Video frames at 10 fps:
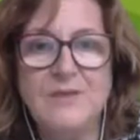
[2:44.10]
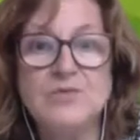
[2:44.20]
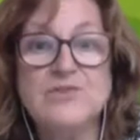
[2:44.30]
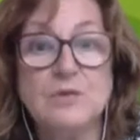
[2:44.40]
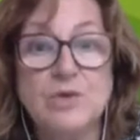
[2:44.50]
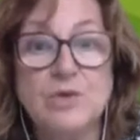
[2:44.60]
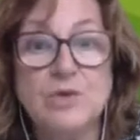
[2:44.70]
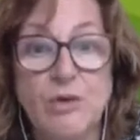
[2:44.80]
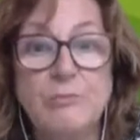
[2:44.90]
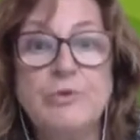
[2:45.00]
without
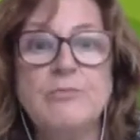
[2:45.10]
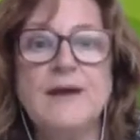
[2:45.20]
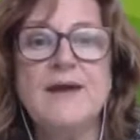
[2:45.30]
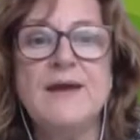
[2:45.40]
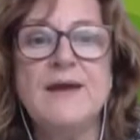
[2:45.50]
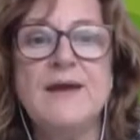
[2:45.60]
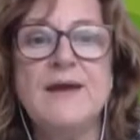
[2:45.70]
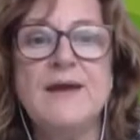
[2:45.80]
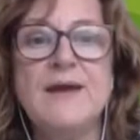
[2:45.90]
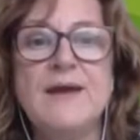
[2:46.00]
compromise on the
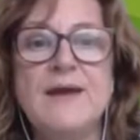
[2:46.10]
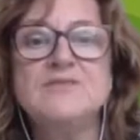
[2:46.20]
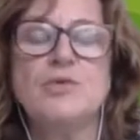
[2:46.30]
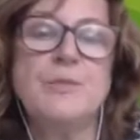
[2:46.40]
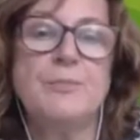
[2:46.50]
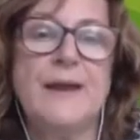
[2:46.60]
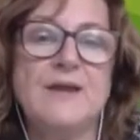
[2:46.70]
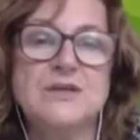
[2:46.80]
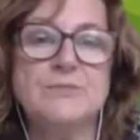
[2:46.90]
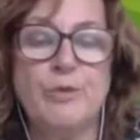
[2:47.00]
packaging
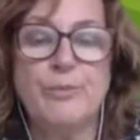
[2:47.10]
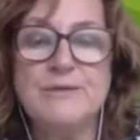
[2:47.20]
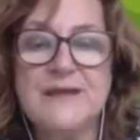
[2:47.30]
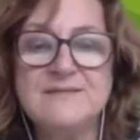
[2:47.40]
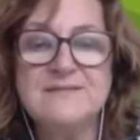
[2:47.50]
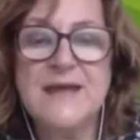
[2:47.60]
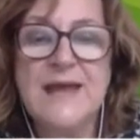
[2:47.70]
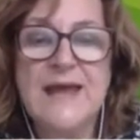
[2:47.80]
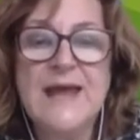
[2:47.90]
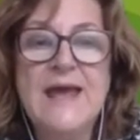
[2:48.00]
properties,
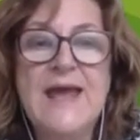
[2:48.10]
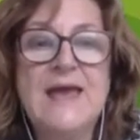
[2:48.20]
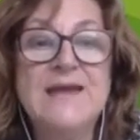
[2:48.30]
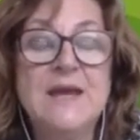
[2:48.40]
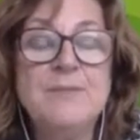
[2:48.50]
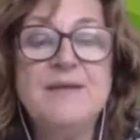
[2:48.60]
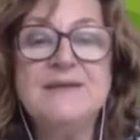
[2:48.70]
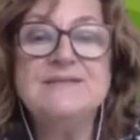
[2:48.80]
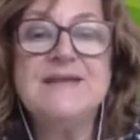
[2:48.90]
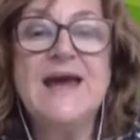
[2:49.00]
and can be
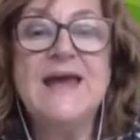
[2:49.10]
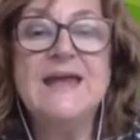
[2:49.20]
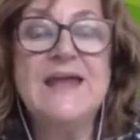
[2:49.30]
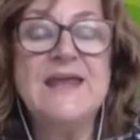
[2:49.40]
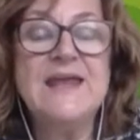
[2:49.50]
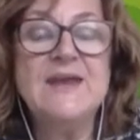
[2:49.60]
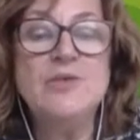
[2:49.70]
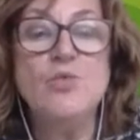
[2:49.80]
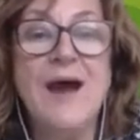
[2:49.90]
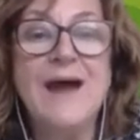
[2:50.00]
redesigned in
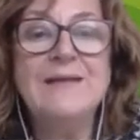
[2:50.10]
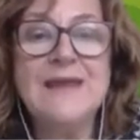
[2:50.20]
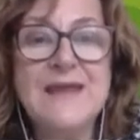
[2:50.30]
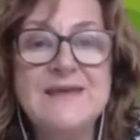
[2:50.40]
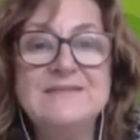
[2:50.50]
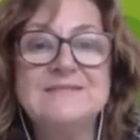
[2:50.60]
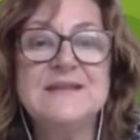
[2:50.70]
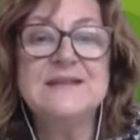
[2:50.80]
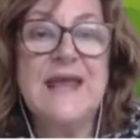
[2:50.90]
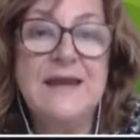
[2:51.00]
what is
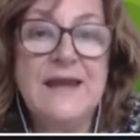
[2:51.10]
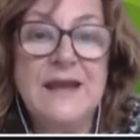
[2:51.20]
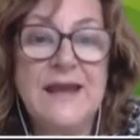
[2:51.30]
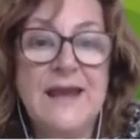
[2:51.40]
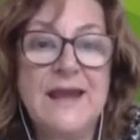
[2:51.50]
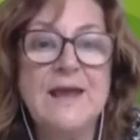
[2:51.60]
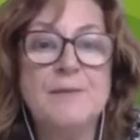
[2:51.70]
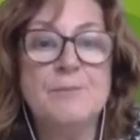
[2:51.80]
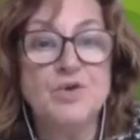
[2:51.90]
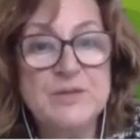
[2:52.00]
technically
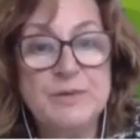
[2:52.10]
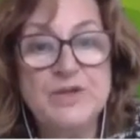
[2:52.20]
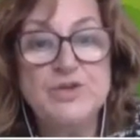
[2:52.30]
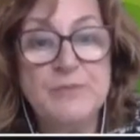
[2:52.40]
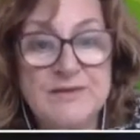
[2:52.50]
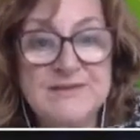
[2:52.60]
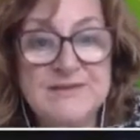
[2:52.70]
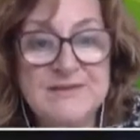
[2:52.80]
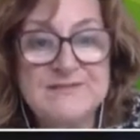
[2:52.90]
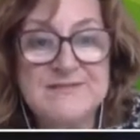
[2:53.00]
possible to be
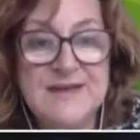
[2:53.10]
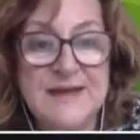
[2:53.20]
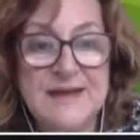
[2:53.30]
recycled.